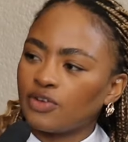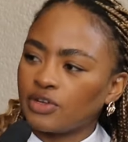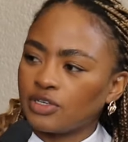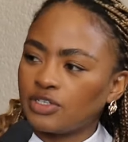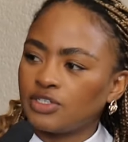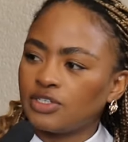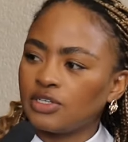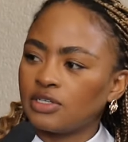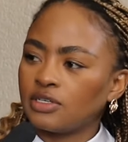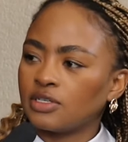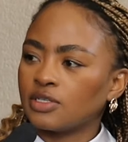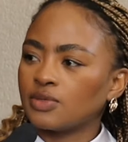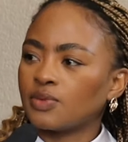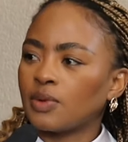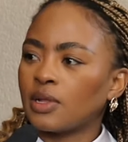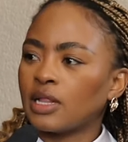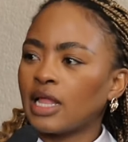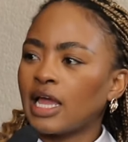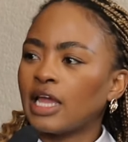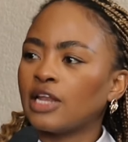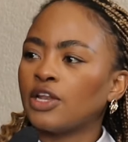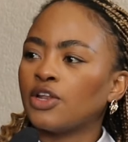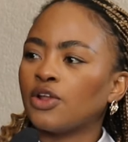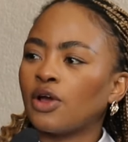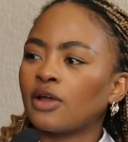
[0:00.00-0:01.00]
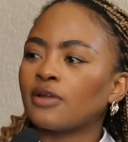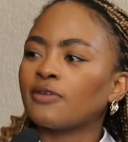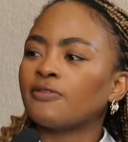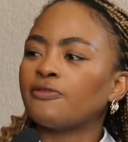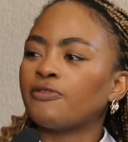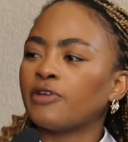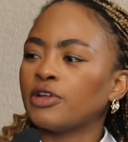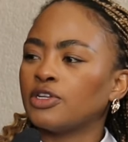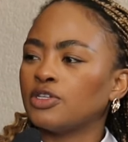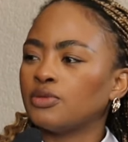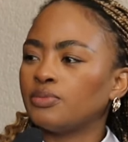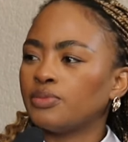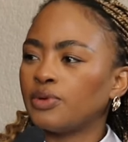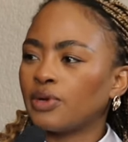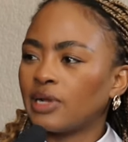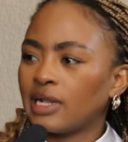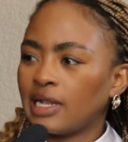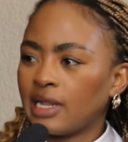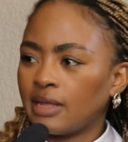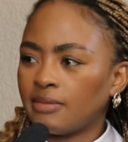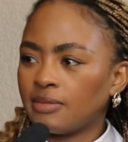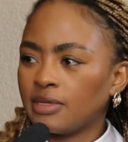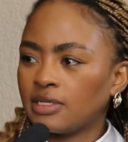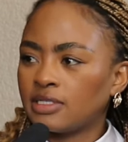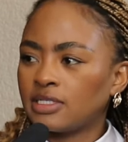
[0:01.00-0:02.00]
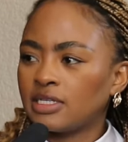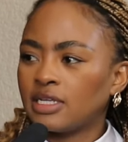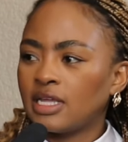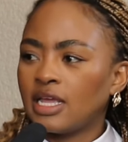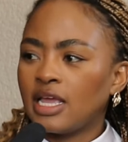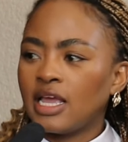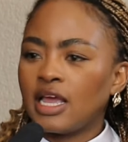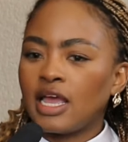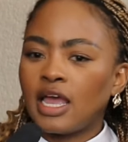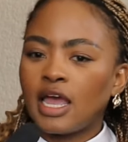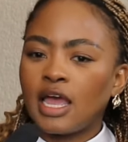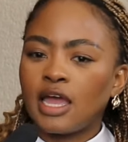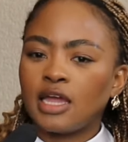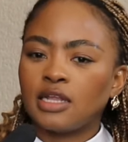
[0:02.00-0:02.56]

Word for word: Christian as well yes. and not afraid to proclaim it. Right.